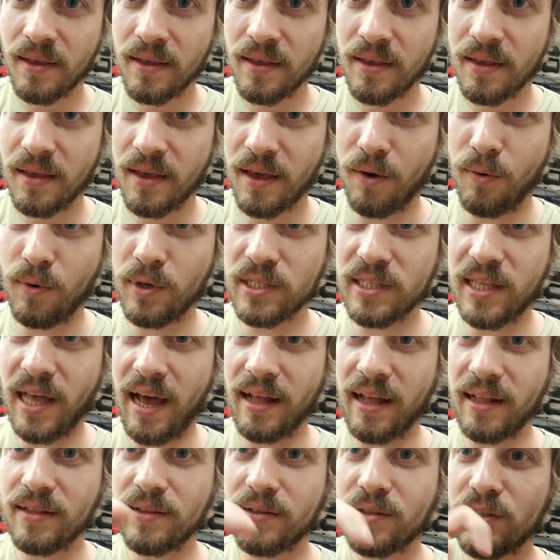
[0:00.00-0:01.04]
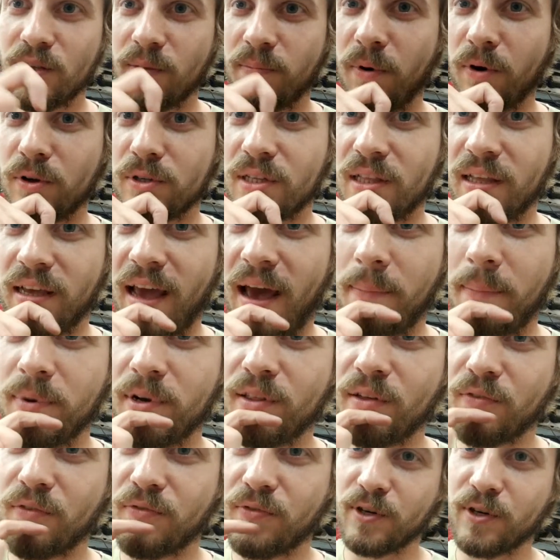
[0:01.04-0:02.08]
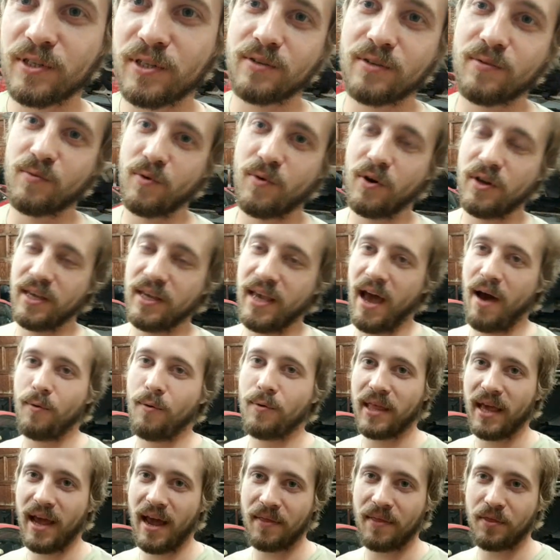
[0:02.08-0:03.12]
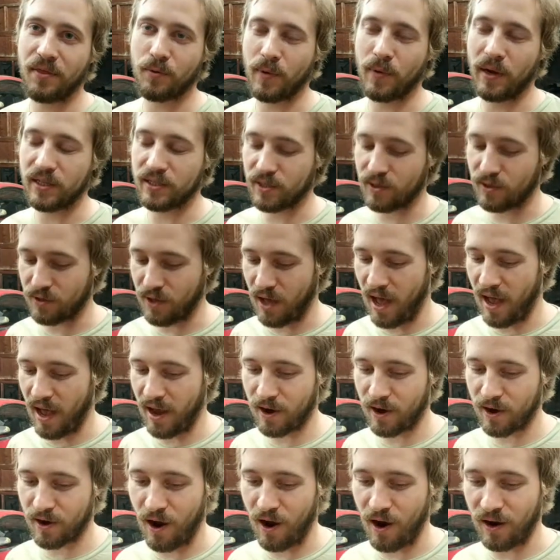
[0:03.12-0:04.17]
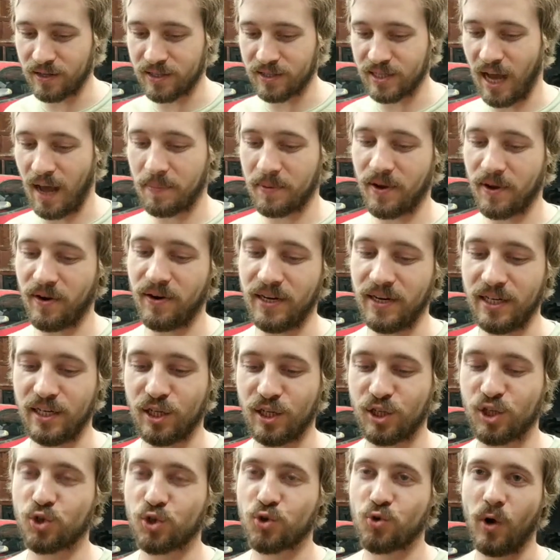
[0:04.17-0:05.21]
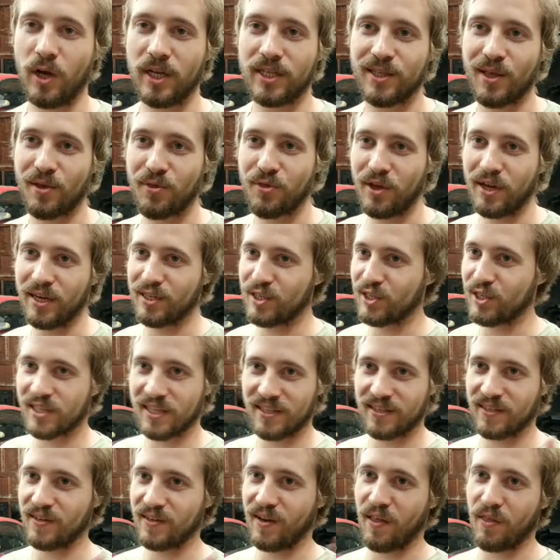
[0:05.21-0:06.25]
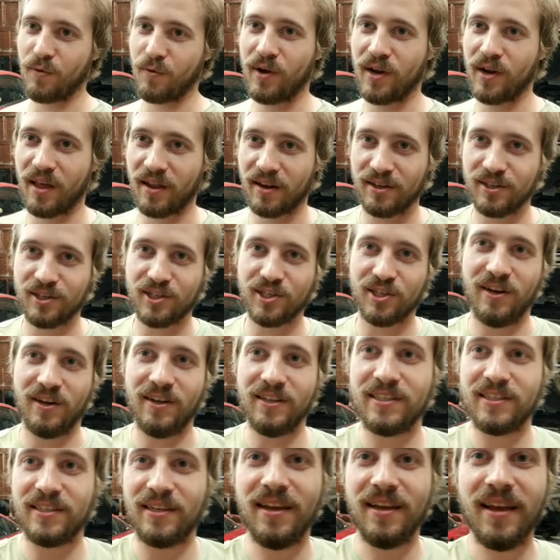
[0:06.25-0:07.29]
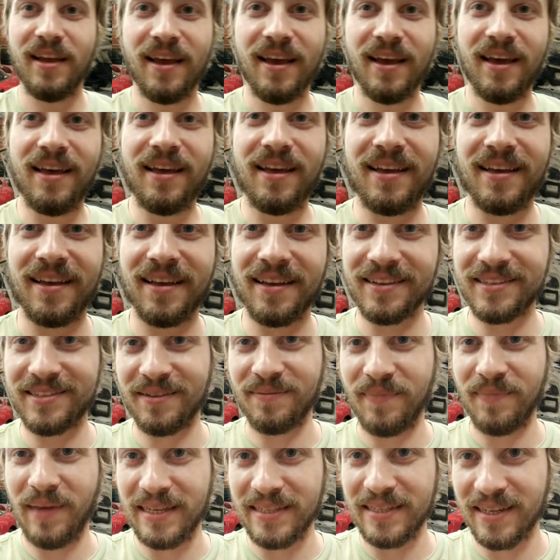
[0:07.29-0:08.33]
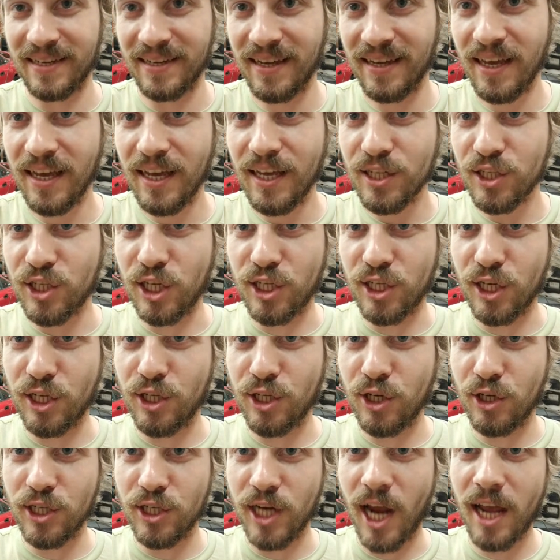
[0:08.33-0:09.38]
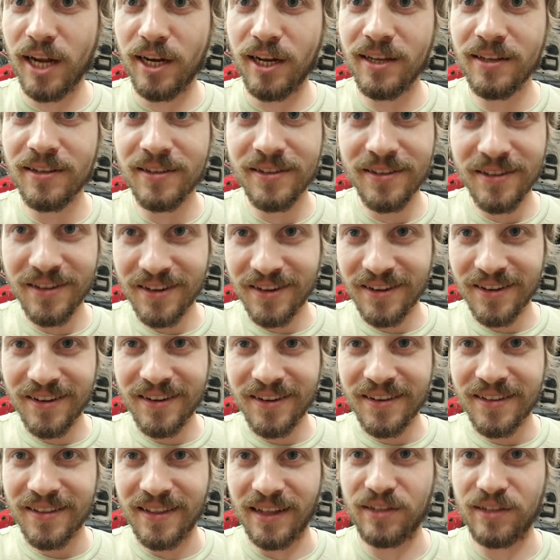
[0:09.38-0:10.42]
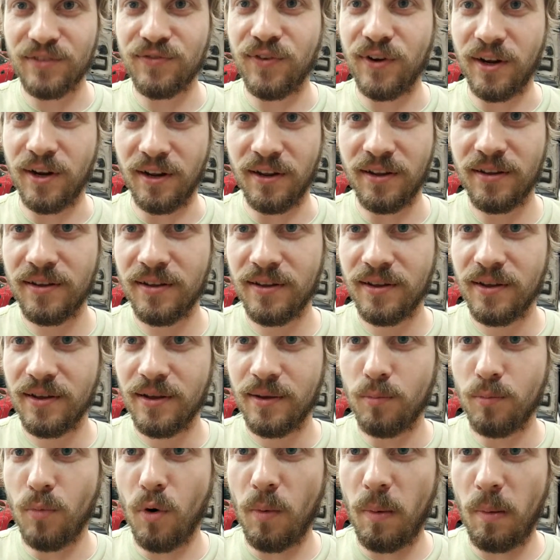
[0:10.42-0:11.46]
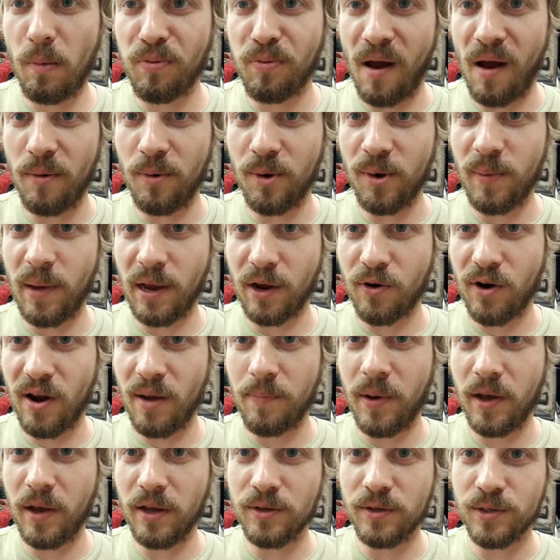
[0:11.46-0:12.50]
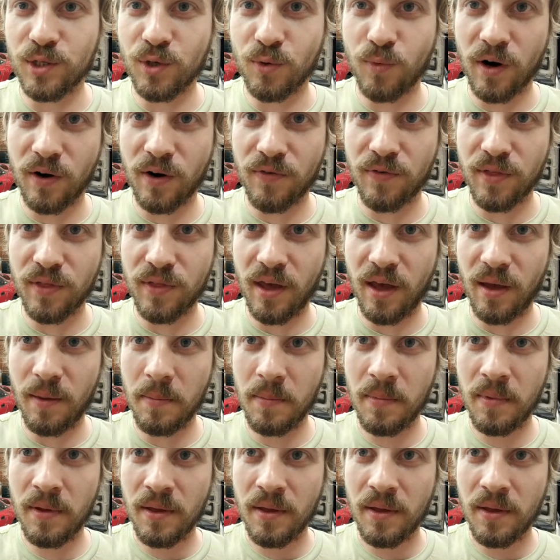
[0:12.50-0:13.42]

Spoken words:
It was that supposedly happened to the first. Yeah, when they had the rental, the hire car on Top Gear, and he destroys the thing and just gets another one on insurance. It's amazing. China. That's funny. Mobile probably. My grandpa used to work for them.